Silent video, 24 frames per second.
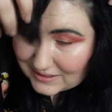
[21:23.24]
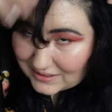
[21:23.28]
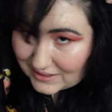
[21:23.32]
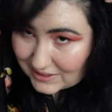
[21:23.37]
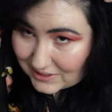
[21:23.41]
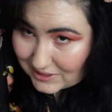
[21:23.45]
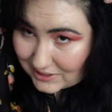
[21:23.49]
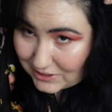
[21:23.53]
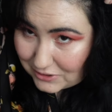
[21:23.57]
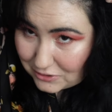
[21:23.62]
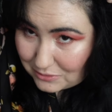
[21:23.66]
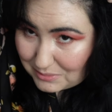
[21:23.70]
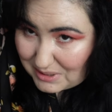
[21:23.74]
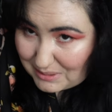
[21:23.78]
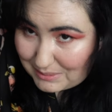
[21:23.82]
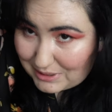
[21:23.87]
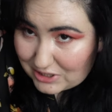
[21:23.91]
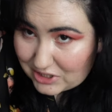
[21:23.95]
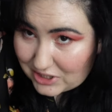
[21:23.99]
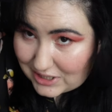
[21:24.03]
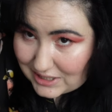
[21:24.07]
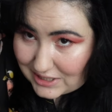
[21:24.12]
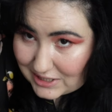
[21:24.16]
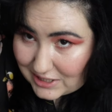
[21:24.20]
Sure, this will be
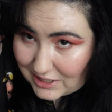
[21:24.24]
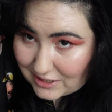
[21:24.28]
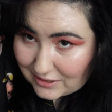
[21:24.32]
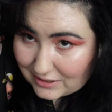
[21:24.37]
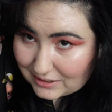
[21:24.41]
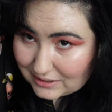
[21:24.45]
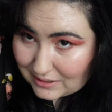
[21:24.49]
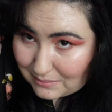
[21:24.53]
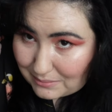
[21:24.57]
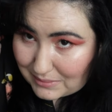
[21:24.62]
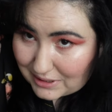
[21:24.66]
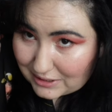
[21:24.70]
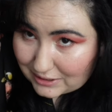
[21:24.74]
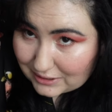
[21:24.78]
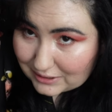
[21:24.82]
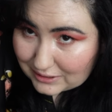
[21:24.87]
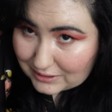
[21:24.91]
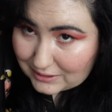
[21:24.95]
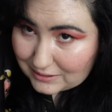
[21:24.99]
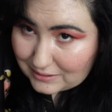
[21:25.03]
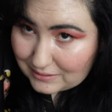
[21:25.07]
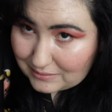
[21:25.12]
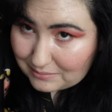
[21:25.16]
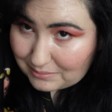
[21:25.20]
much easier in the
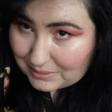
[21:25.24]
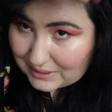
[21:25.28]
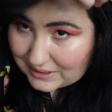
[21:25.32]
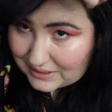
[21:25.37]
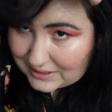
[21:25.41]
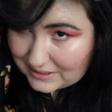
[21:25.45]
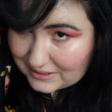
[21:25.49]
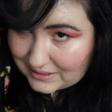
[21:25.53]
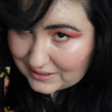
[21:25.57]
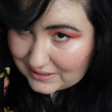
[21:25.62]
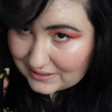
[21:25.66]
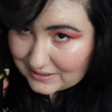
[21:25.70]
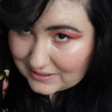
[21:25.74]
mirror, but...